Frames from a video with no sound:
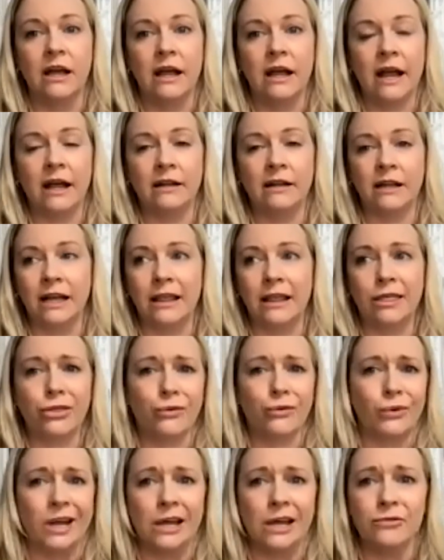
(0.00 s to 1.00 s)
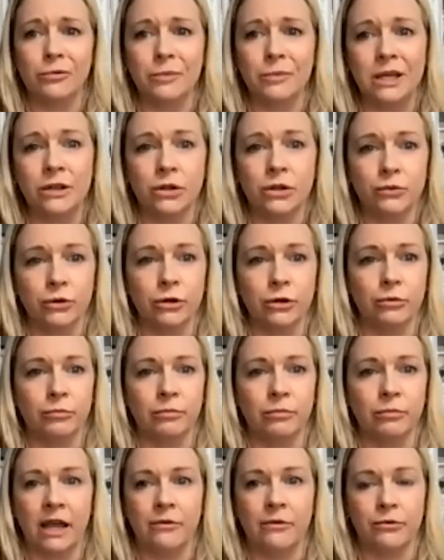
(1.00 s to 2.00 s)
And like 3 of them in the room
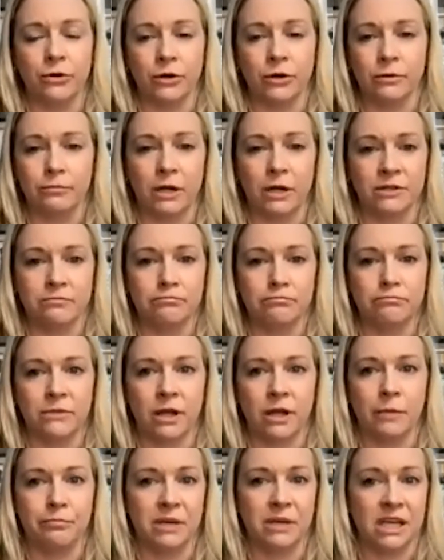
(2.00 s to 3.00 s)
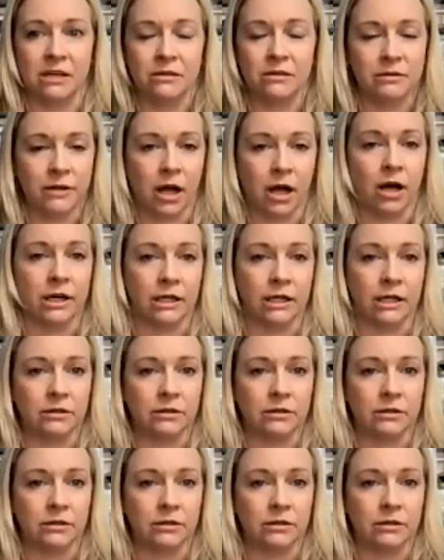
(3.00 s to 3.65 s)
gave her a bid on it.